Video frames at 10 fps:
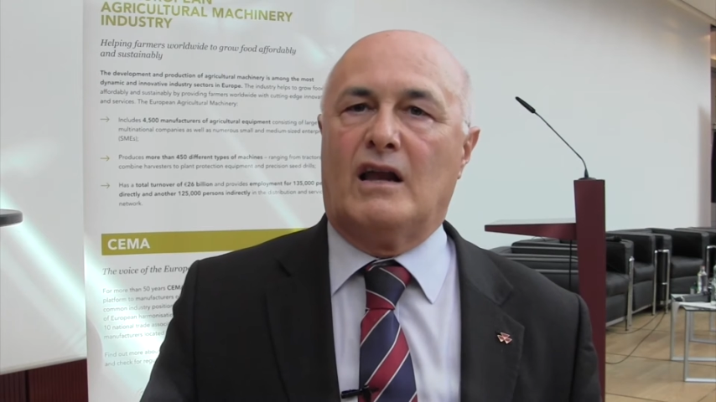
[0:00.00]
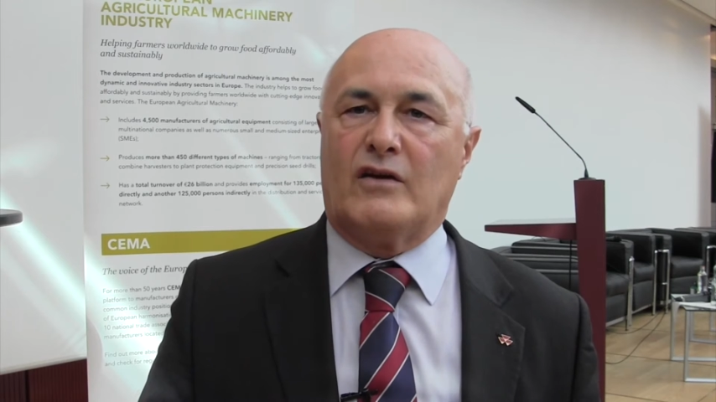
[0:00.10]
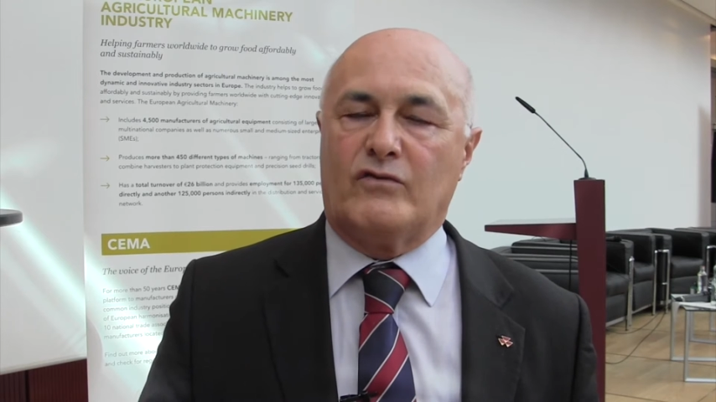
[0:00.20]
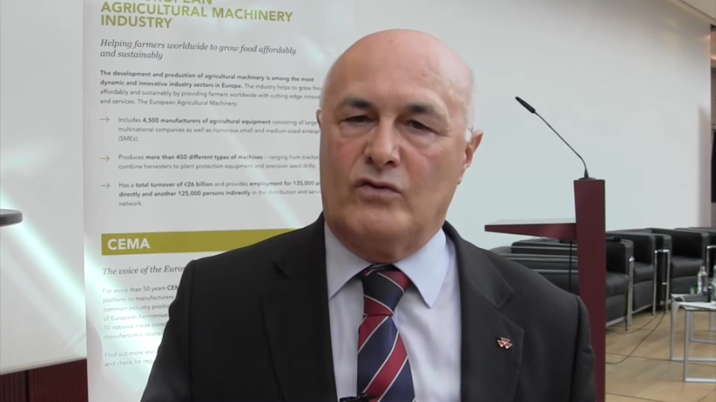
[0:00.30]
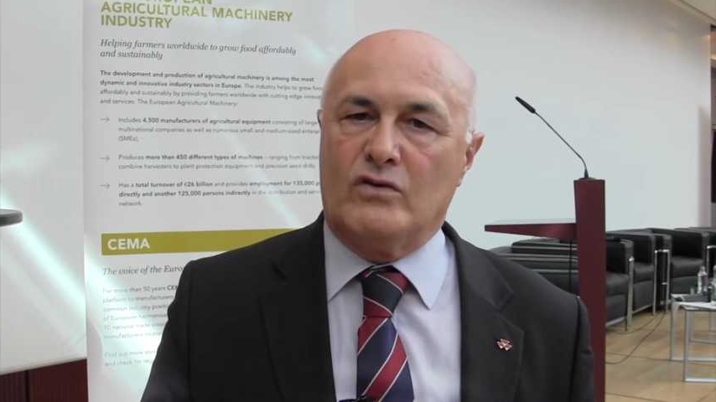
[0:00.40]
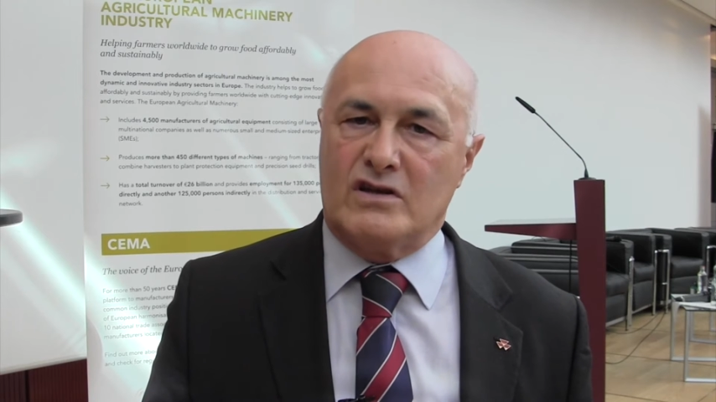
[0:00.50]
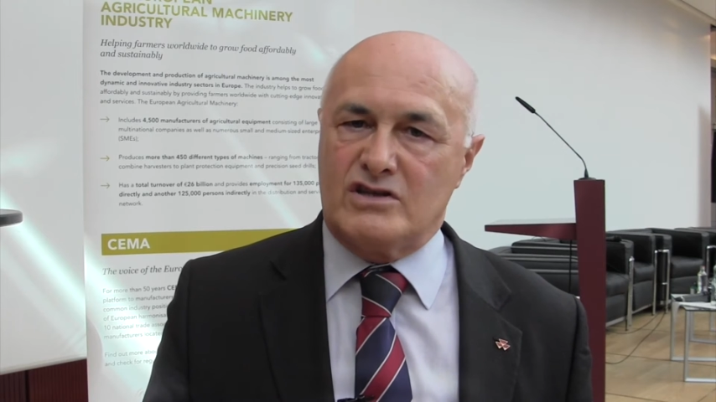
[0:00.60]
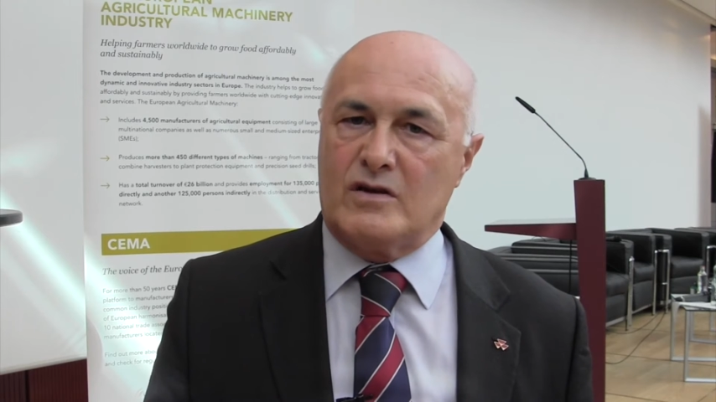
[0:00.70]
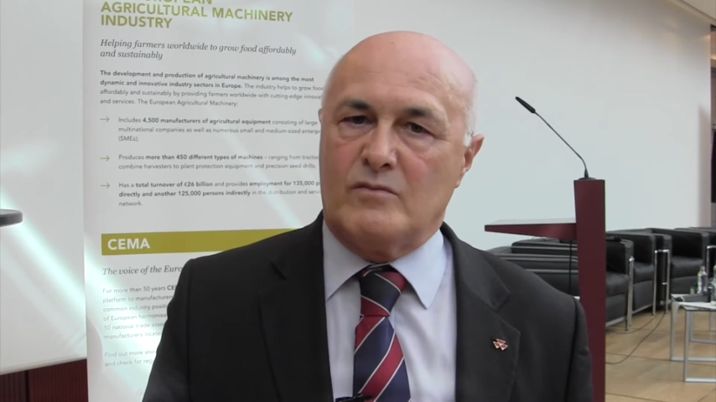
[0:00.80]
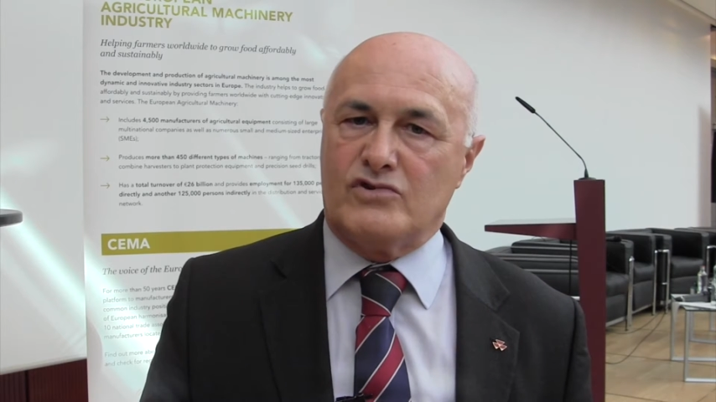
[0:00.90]
like fuel
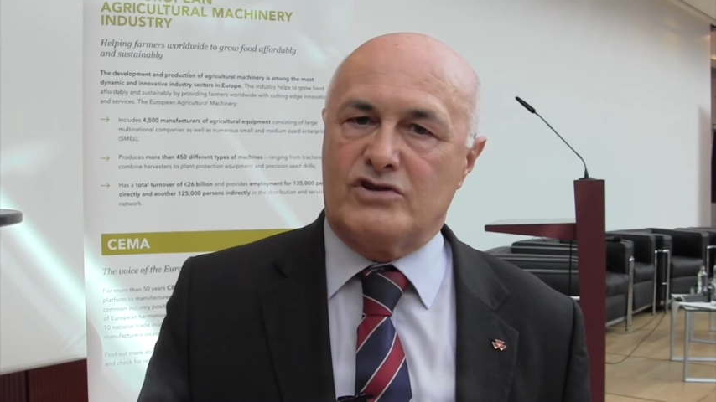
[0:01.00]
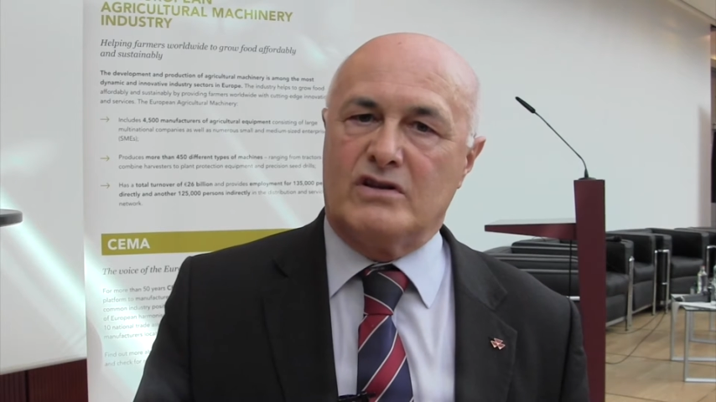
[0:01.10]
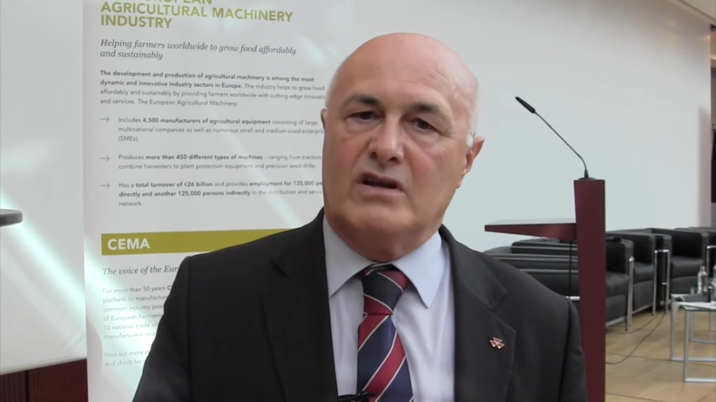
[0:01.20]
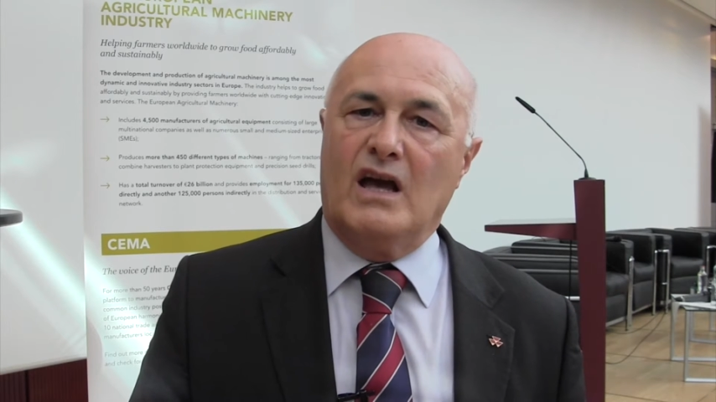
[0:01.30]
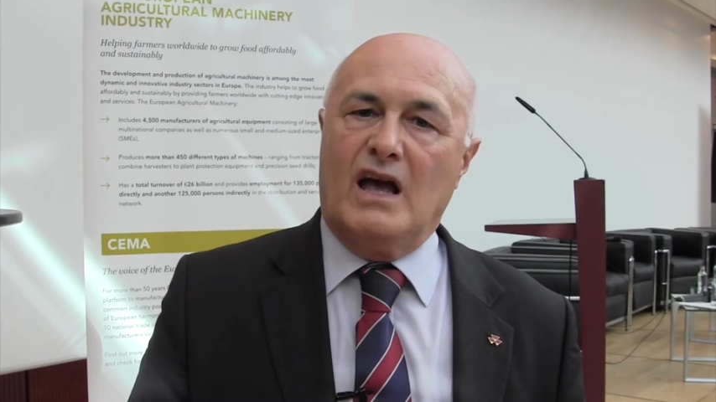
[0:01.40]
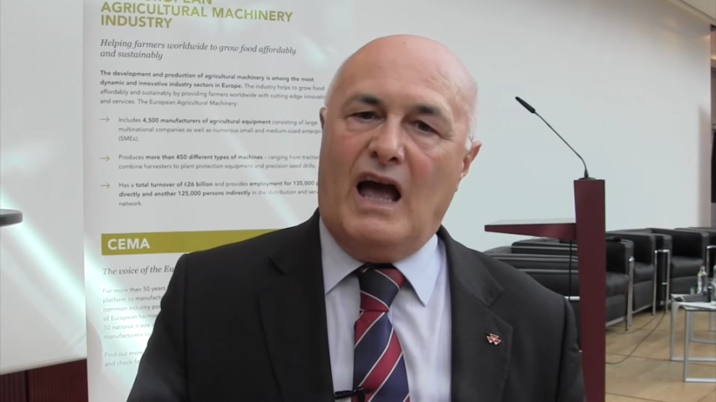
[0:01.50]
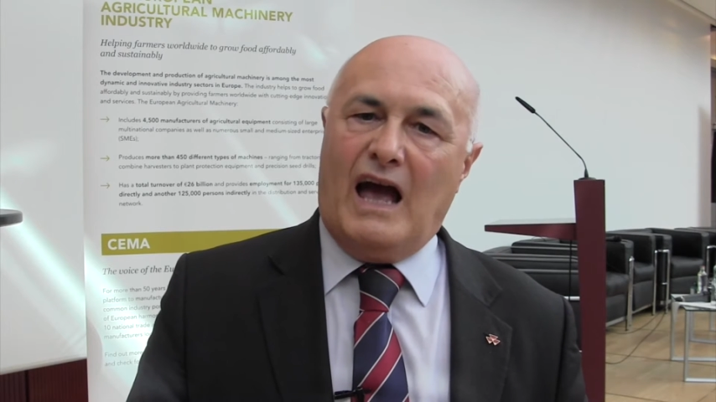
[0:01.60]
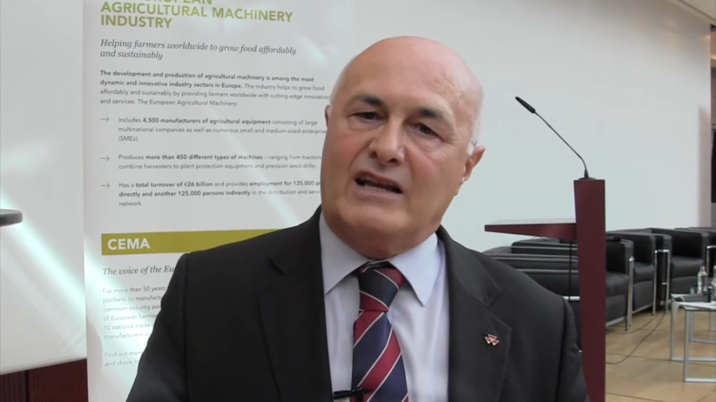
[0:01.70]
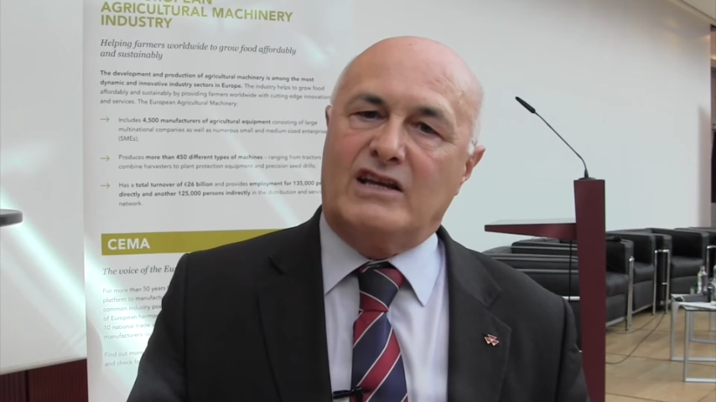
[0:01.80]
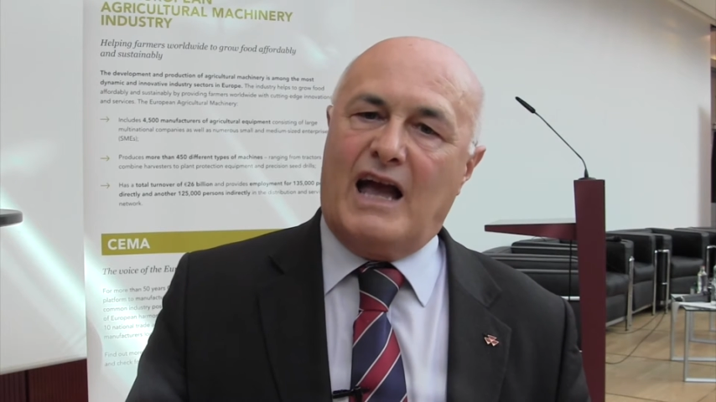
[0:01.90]
consumption,
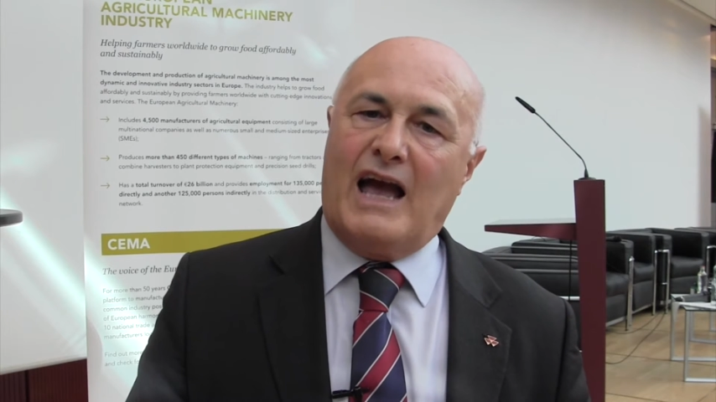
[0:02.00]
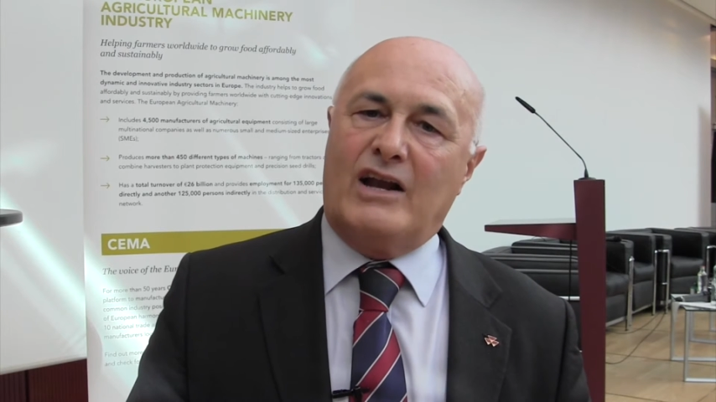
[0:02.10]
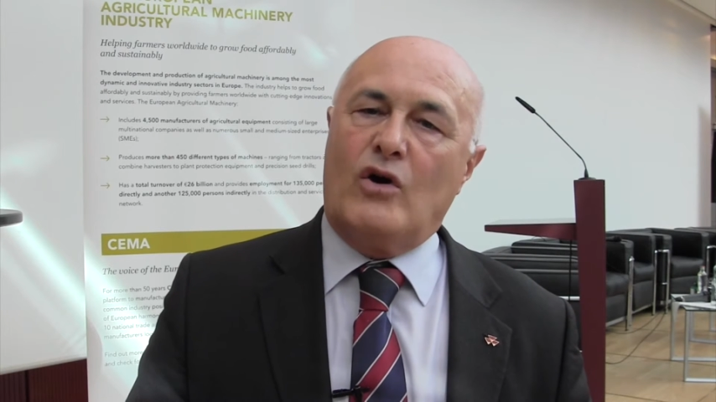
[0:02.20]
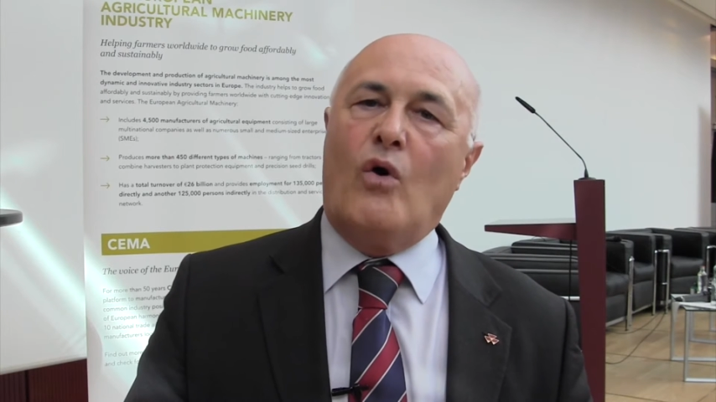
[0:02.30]
and can